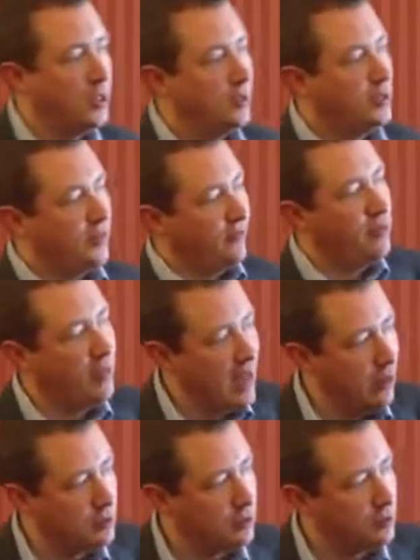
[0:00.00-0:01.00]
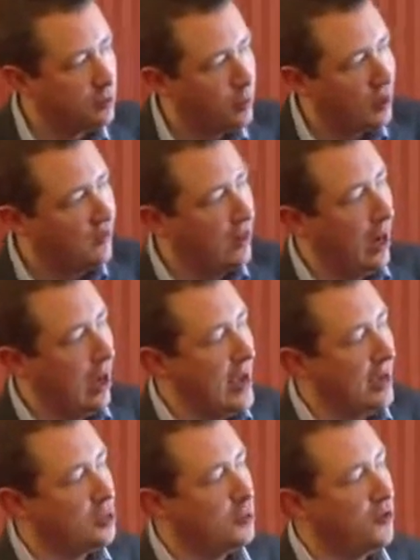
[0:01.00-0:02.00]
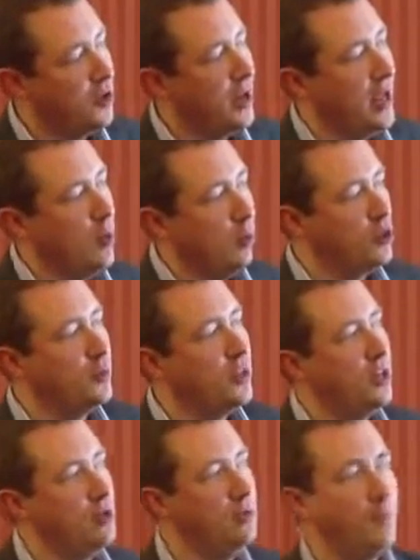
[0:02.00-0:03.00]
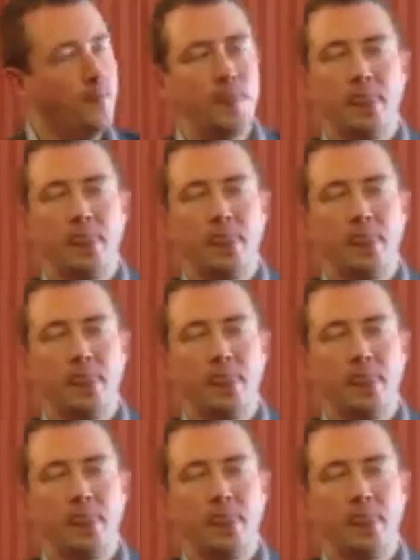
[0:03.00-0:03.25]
7,000 whatever likes we've got on here. What do?